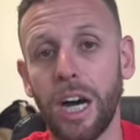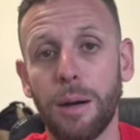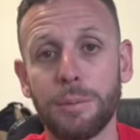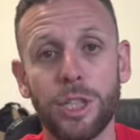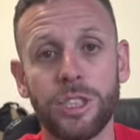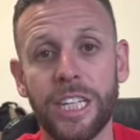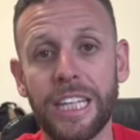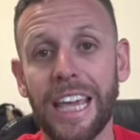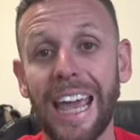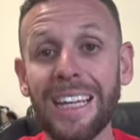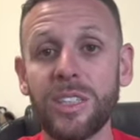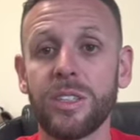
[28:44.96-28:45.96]
just in
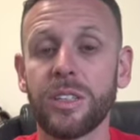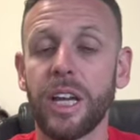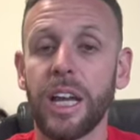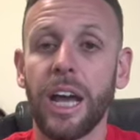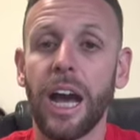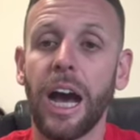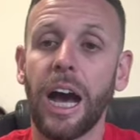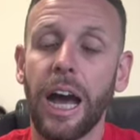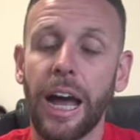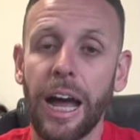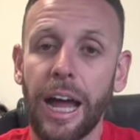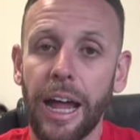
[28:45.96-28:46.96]
case.
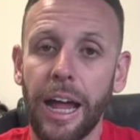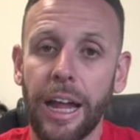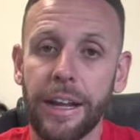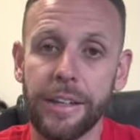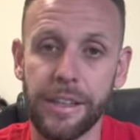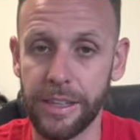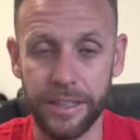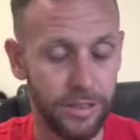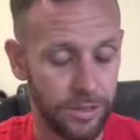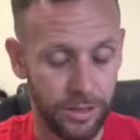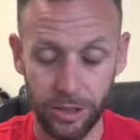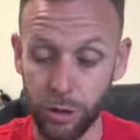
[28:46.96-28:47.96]
And
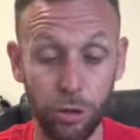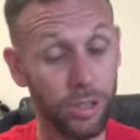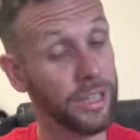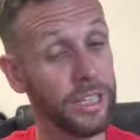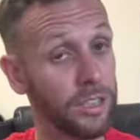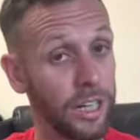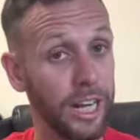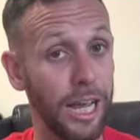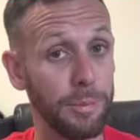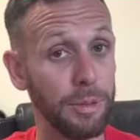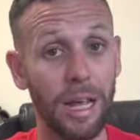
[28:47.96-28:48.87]
this consulting thing is not going to happen.